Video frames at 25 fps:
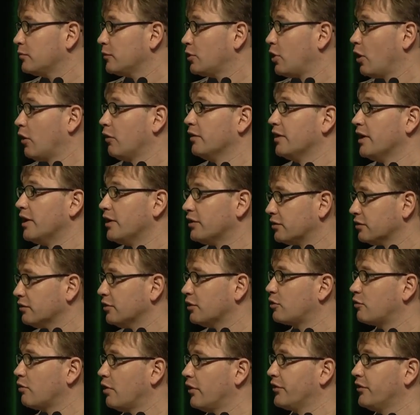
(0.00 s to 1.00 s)
correlation
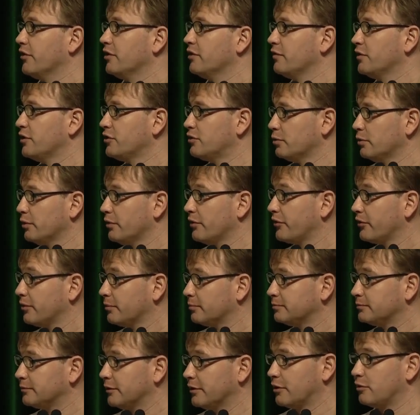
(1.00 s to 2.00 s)
across individuals,
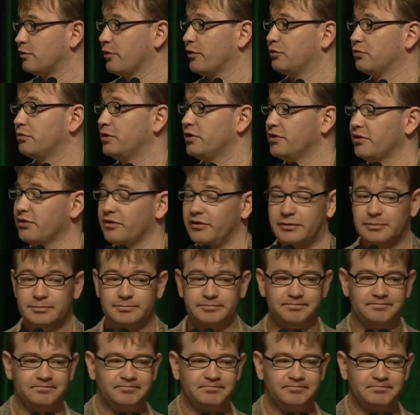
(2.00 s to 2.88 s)
across regions.